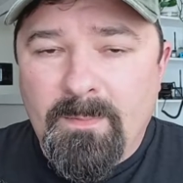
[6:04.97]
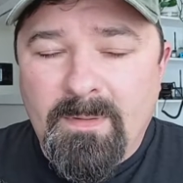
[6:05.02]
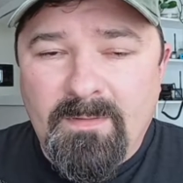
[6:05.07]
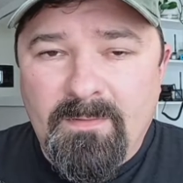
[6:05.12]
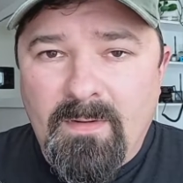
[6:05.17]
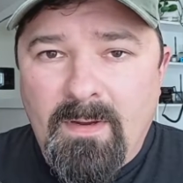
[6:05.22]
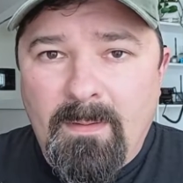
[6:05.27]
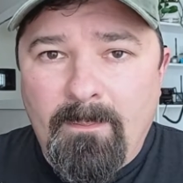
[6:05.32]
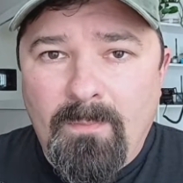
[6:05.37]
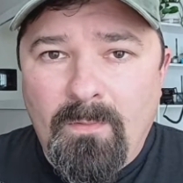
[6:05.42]

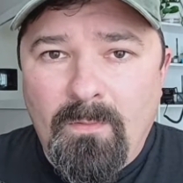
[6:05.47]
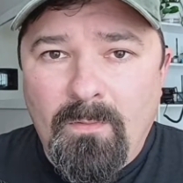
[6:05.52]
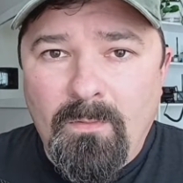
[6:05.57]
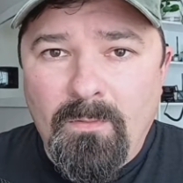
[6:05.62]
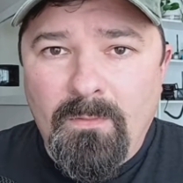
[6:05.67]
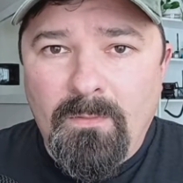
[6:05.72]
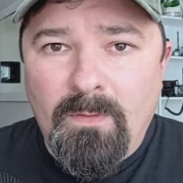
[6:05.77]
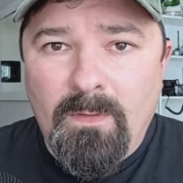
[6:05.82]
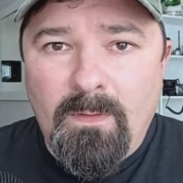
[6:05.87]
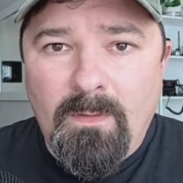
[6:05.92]

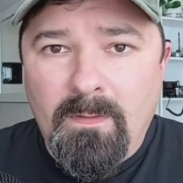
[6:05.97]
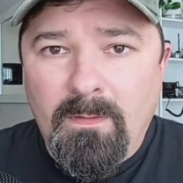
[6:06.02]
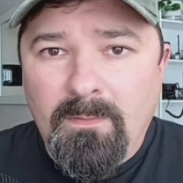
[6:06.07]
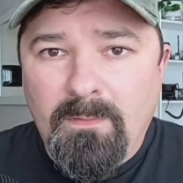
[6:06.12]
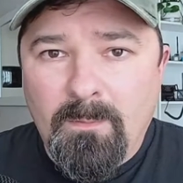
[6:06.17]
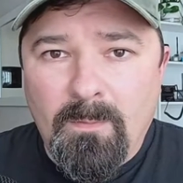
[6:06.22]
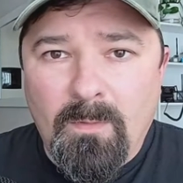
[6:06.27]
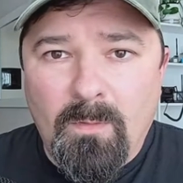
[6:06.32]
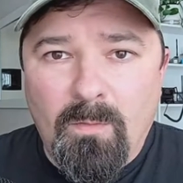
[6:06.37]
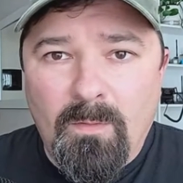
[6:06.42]
examples? Uh,
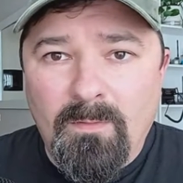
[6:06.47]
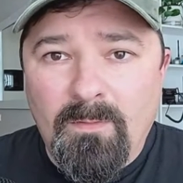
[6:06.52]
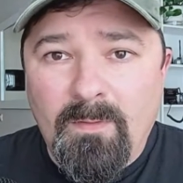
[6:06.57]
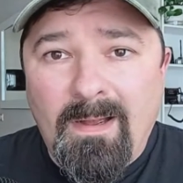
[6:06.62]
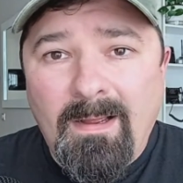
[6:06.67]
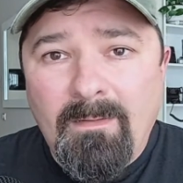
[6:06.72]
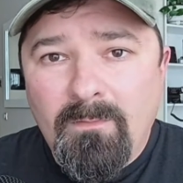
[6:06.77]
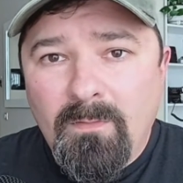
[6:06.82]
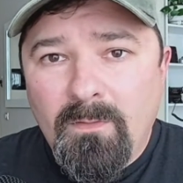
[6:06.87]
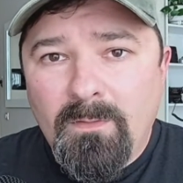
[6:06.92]
some of the ones
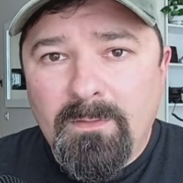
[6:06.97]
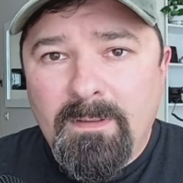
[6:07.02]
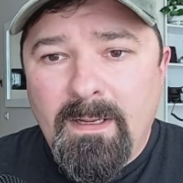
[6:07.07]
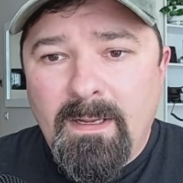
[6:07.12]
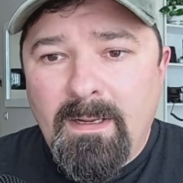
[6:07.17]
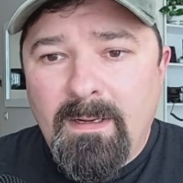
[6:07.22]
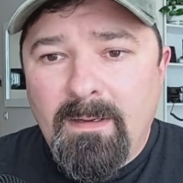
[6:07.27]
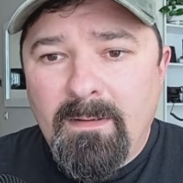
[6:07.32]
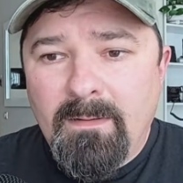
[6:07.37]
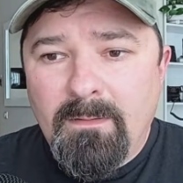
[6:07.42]
I've looked
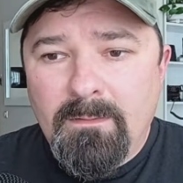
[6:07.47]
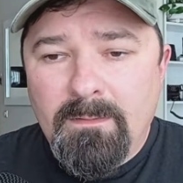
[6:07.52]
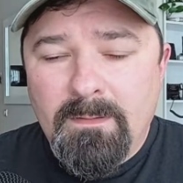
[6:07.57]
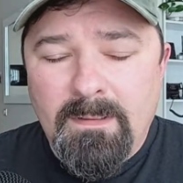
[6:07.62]
at